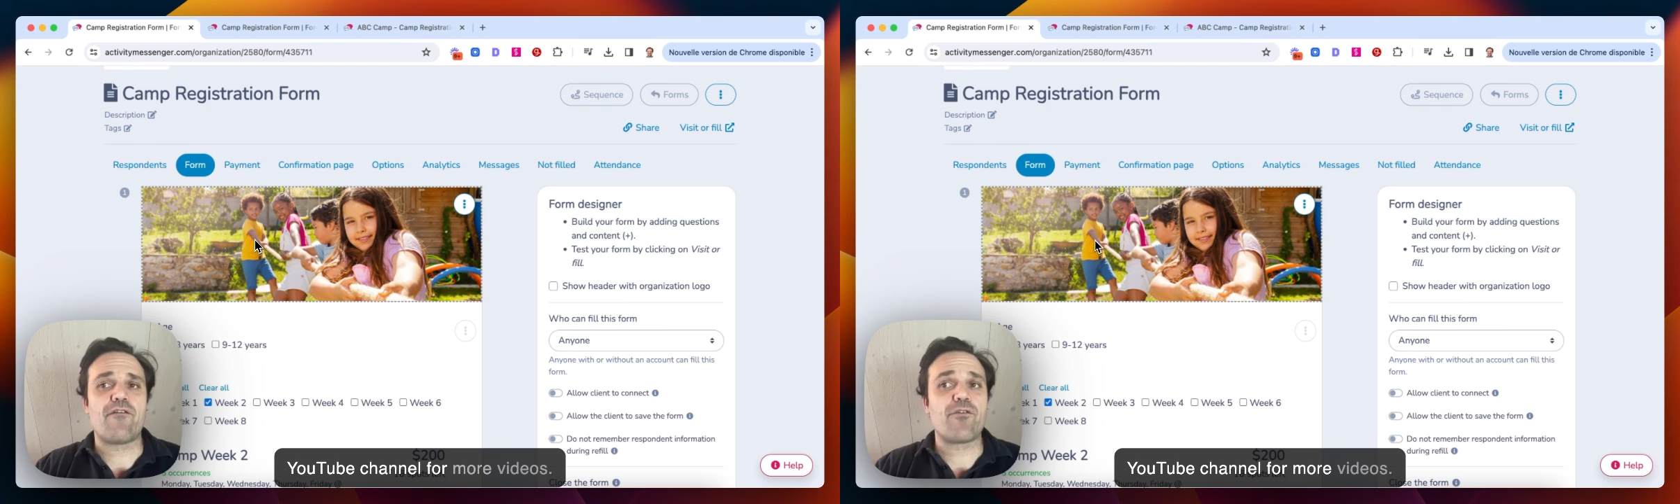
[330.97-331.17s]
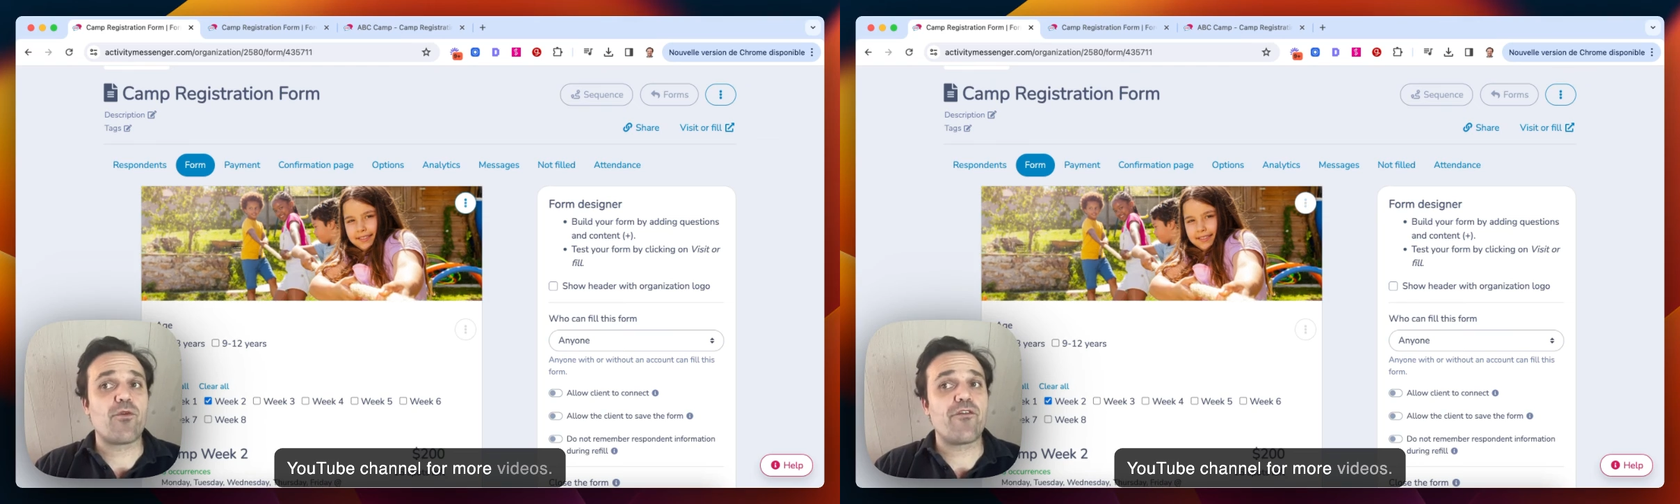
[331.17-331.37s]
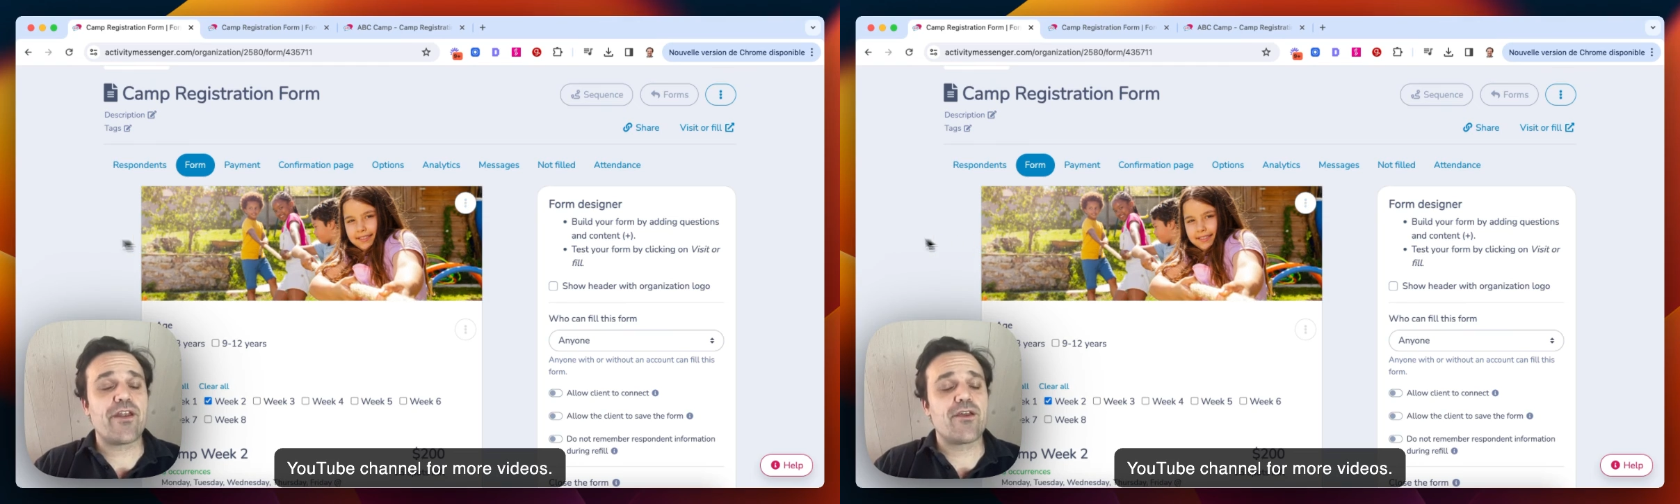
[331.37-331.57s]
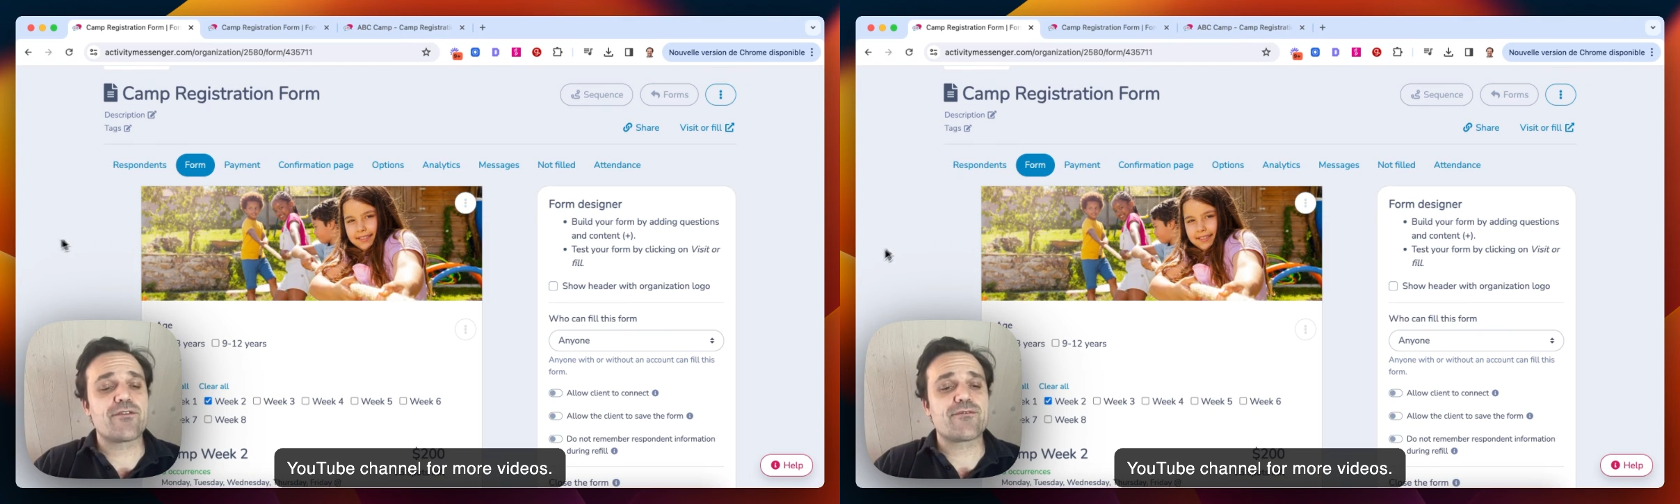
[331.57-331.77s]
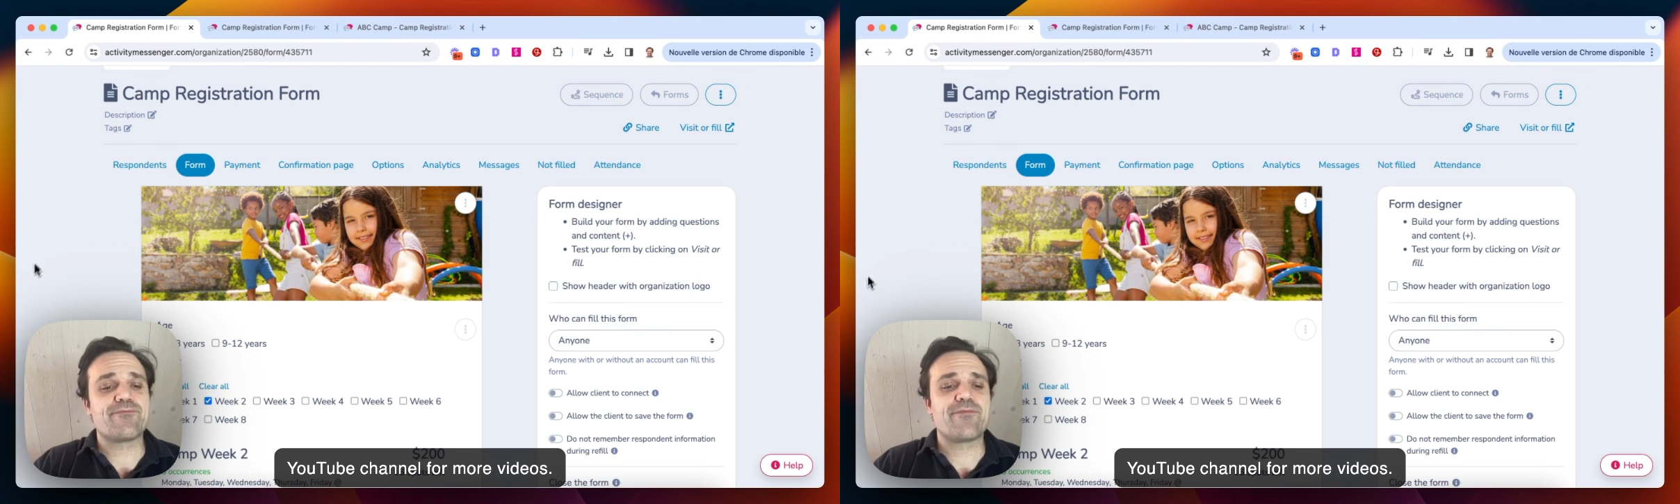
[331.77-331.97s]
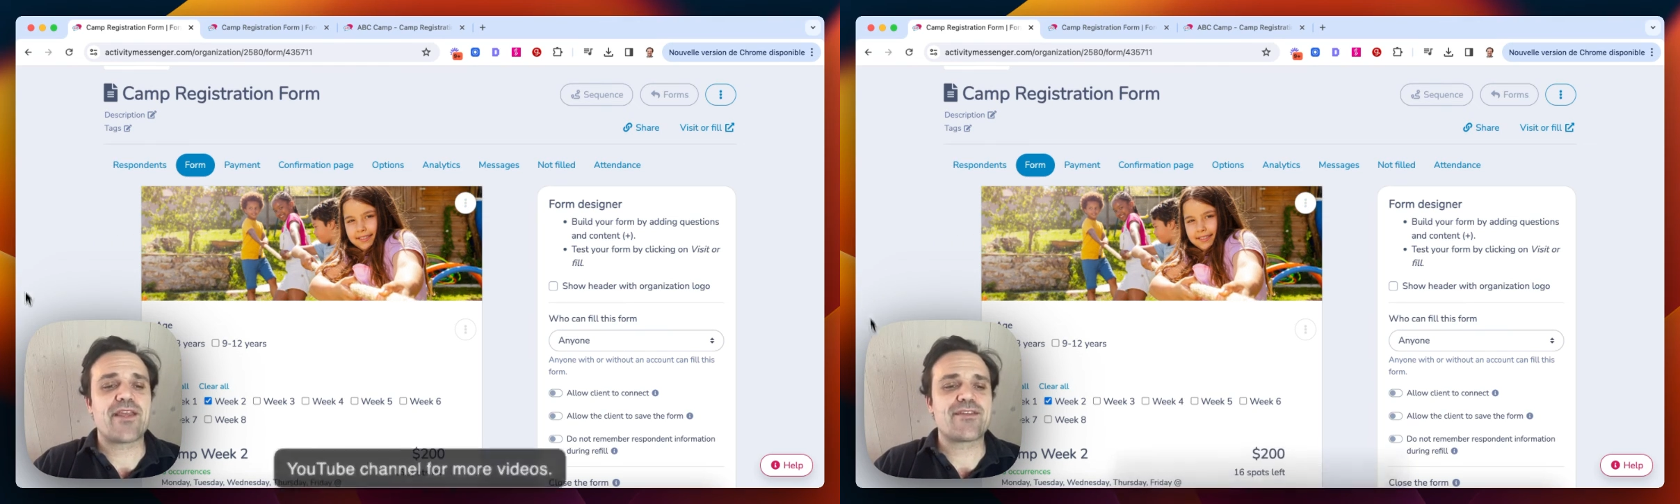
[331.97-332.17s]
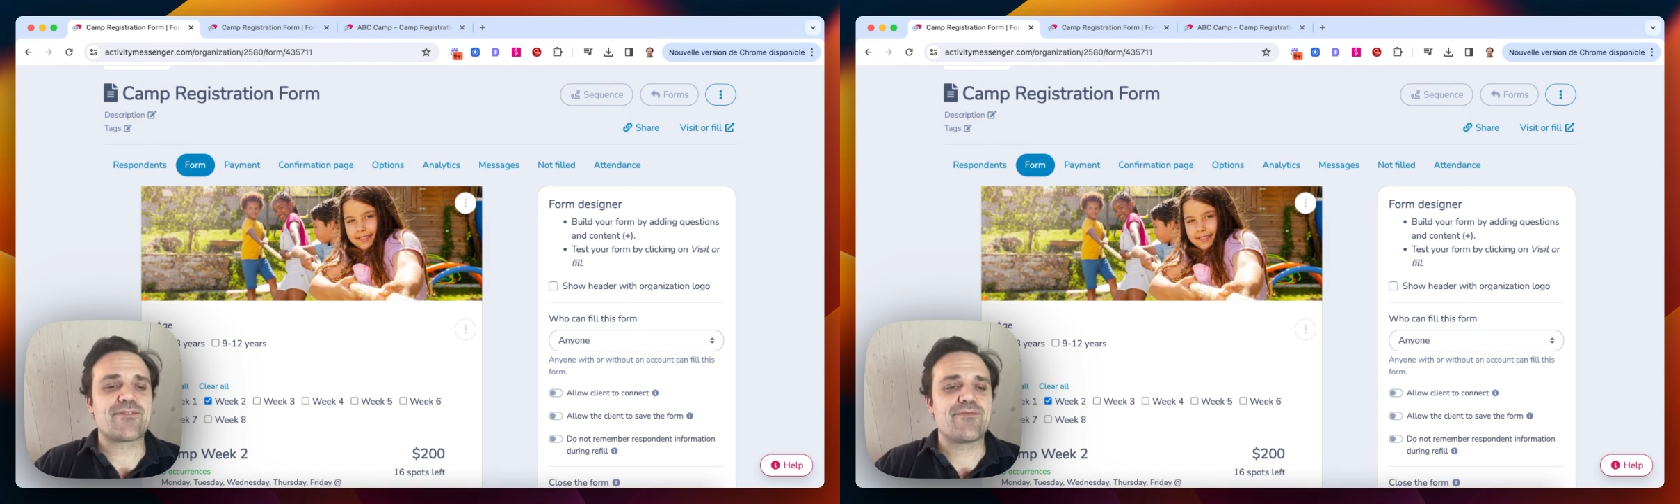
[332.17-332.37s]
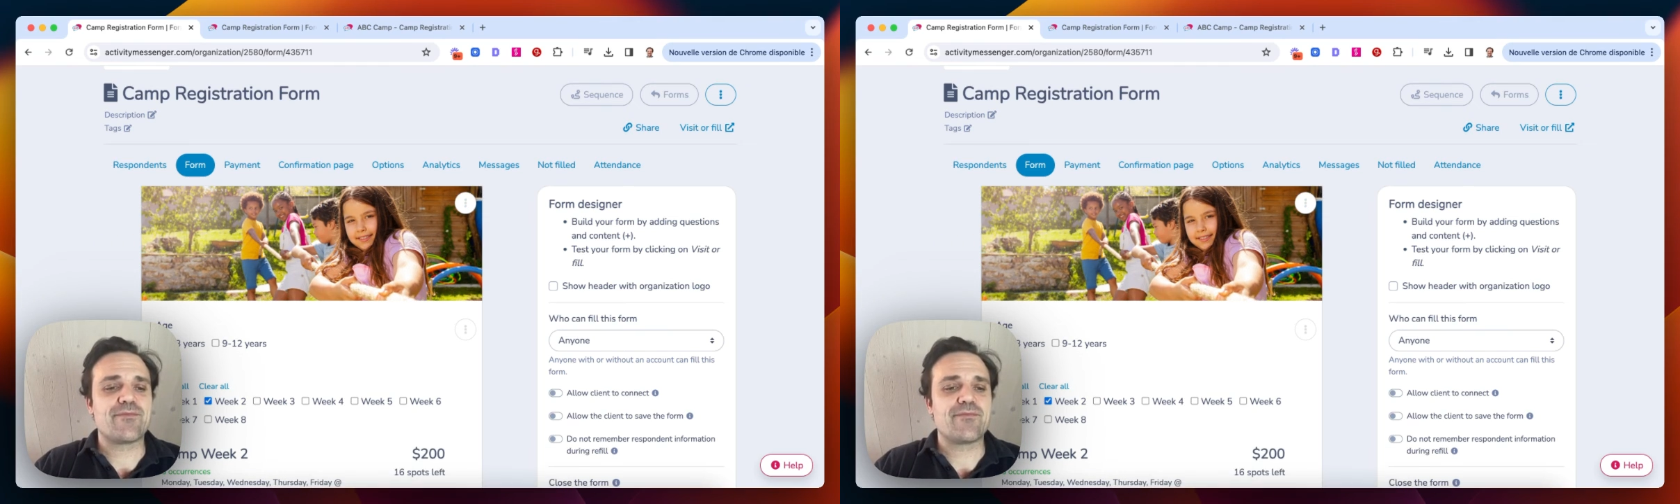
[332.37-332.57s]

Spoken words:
for more videos. Thanks.